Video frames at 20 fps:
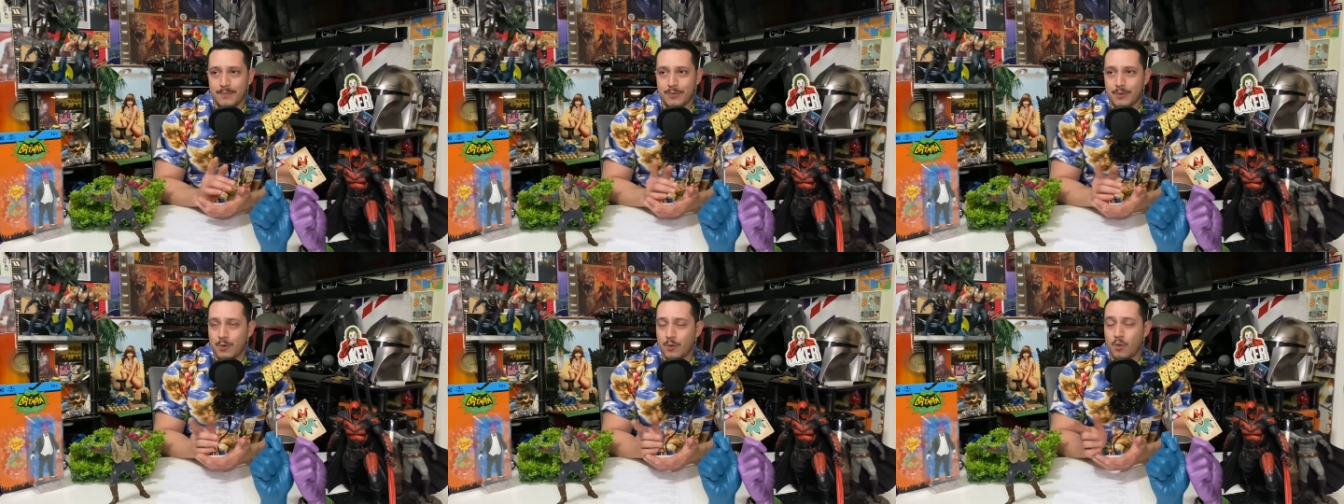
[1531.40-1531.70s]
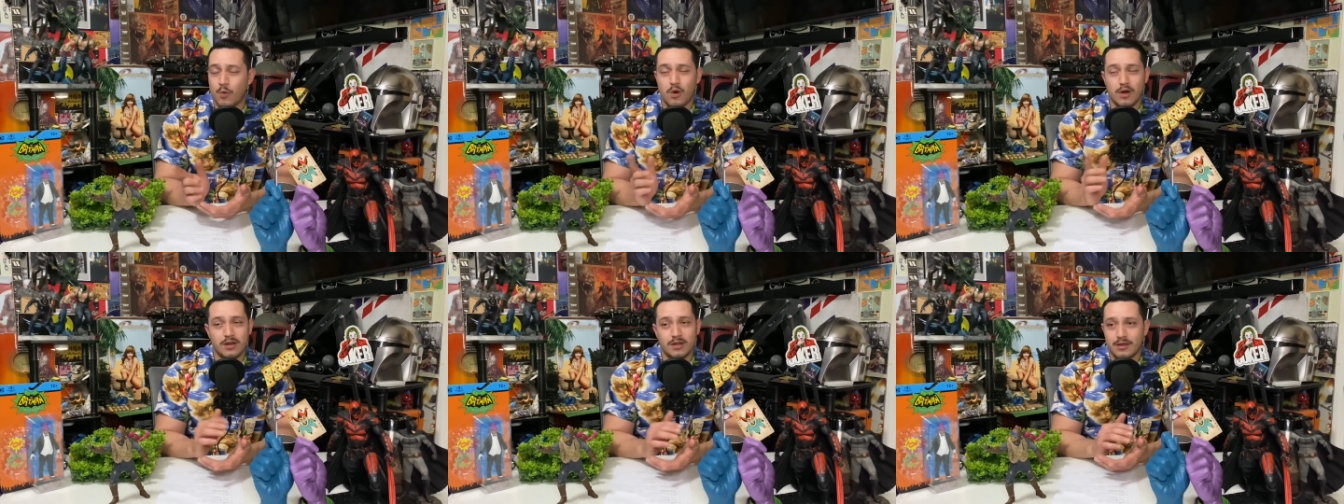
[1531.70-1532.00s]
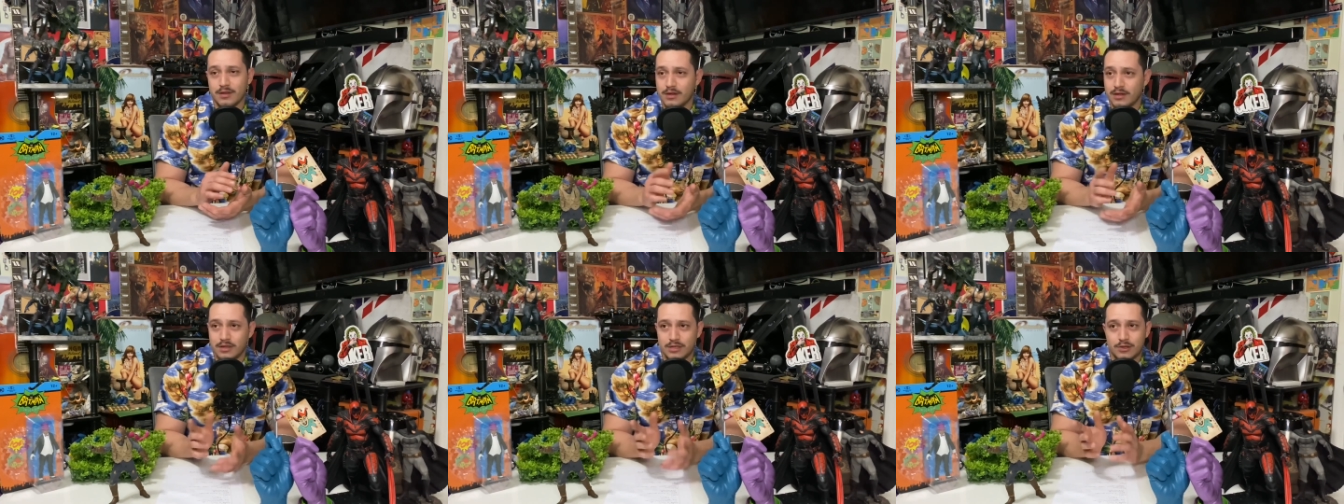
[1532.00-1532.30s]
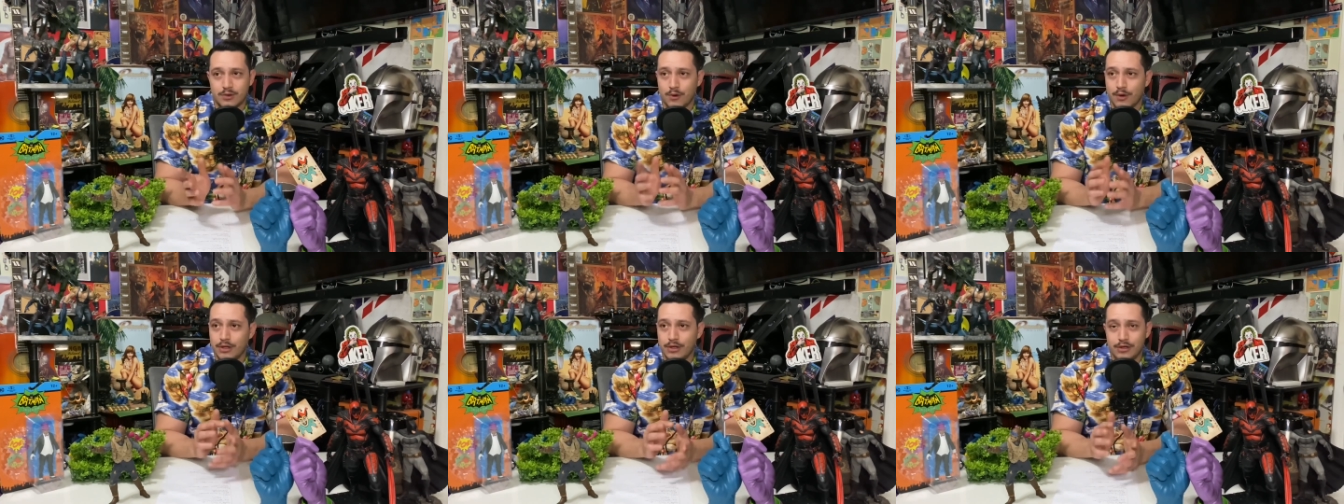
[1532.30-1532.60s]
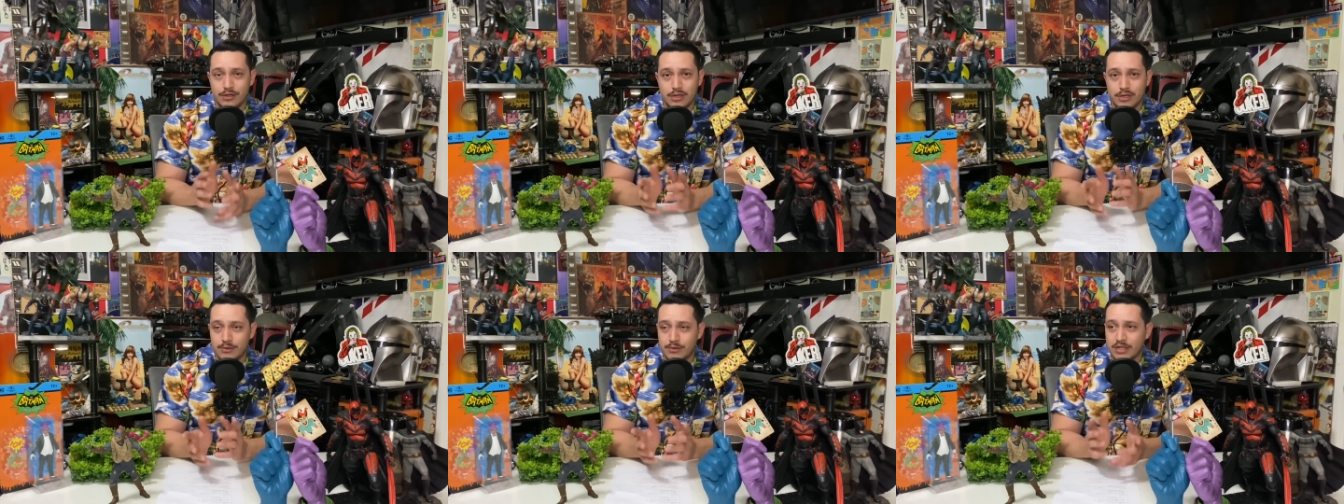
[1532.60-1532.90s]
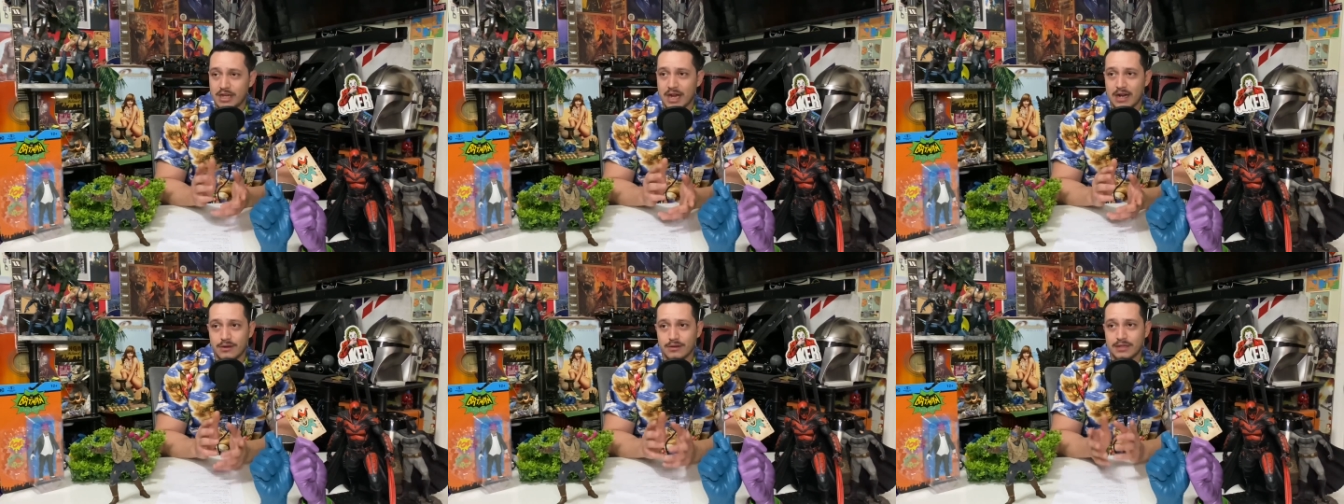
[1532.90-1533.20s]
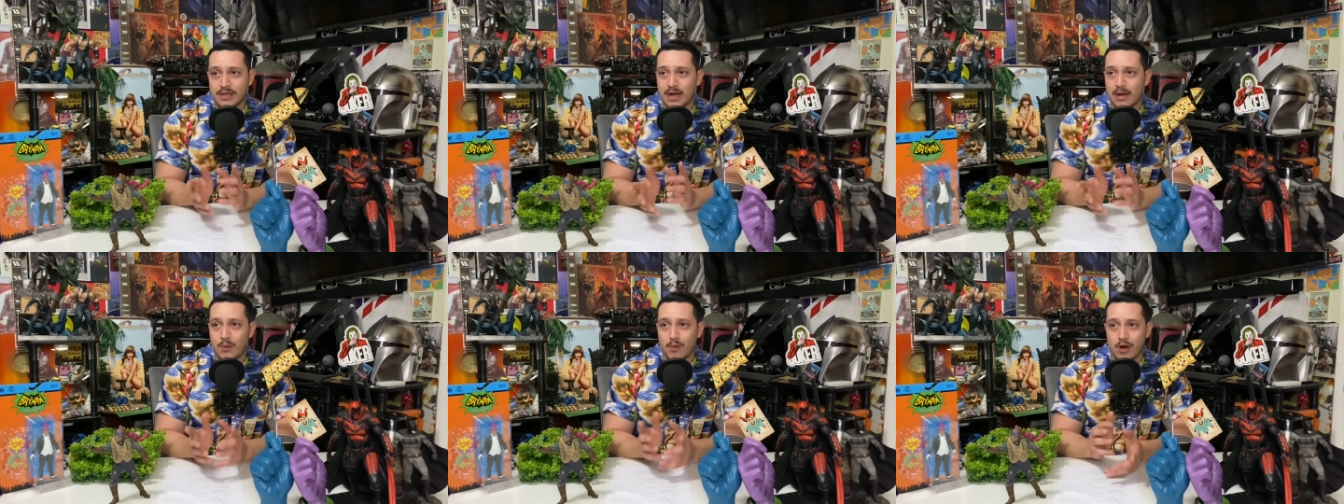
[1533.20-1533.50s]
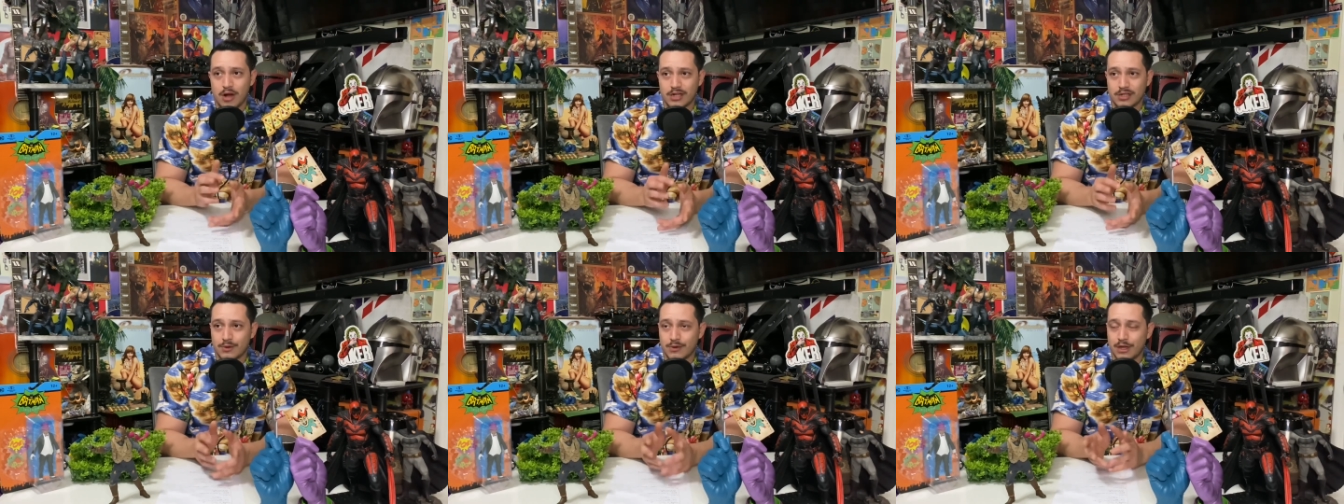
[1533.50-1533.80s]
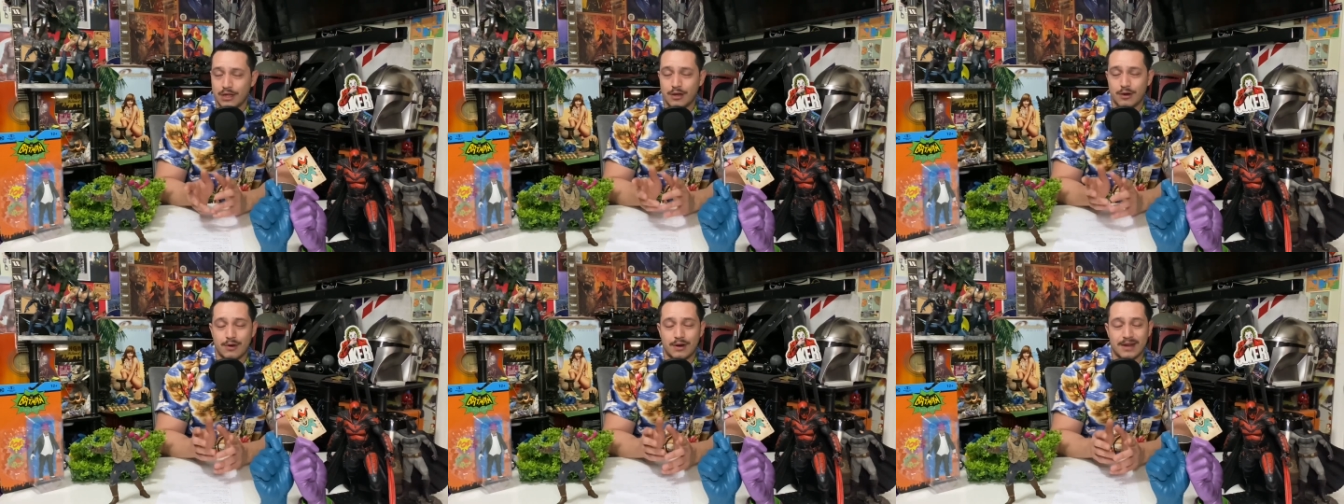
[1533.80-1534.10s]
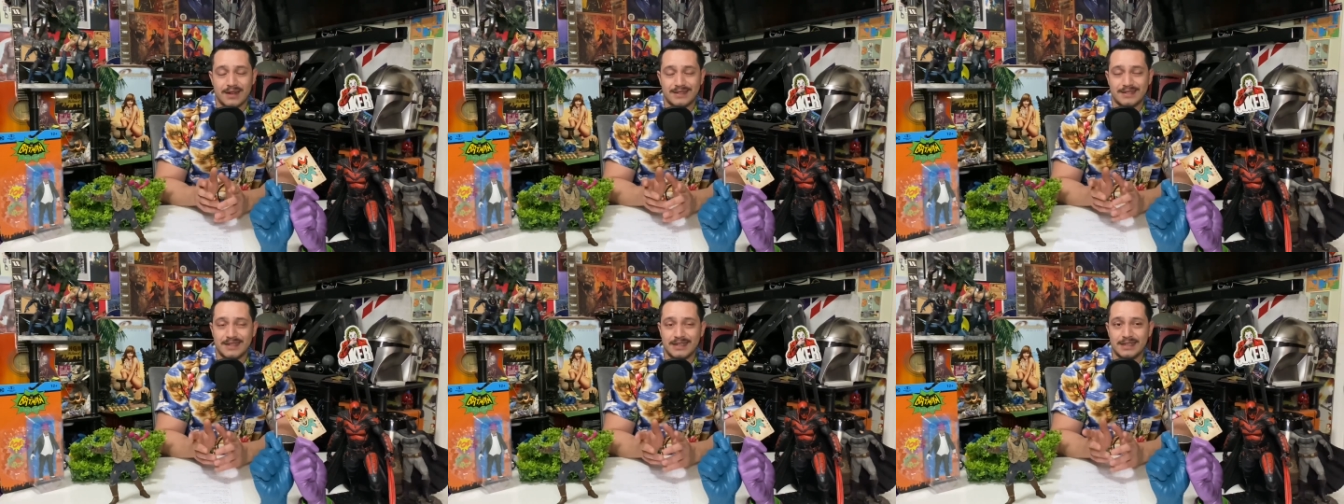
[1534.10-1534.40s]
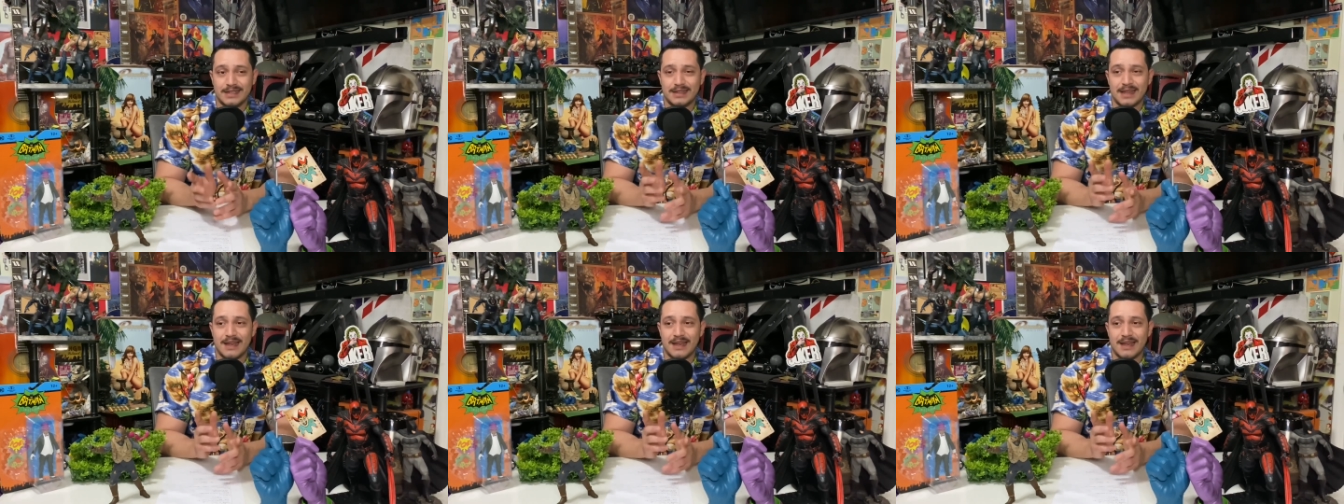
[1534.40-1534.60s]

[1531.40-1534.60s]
one of the toy YouTube channels that I watch where they go hunting,